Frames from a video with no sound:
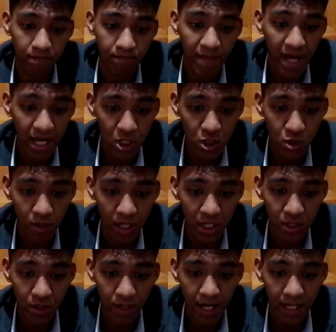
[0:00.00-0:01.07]
Max
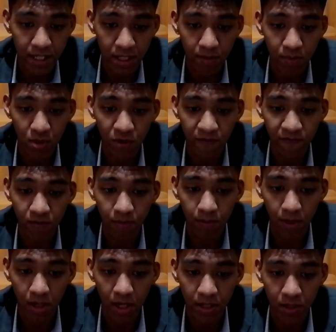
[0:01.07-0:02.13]
tries to ask a beautiful
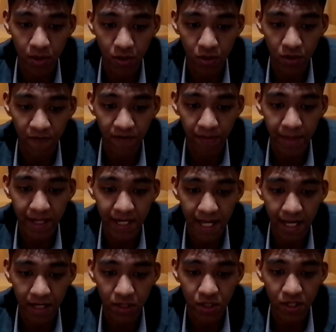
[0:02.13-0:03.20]
blonde girl from
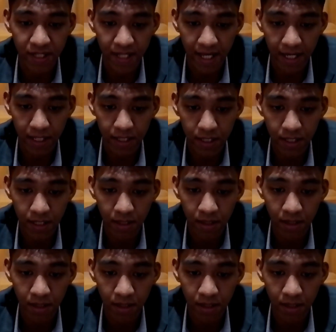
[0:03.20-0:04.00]
Atlanta to dance,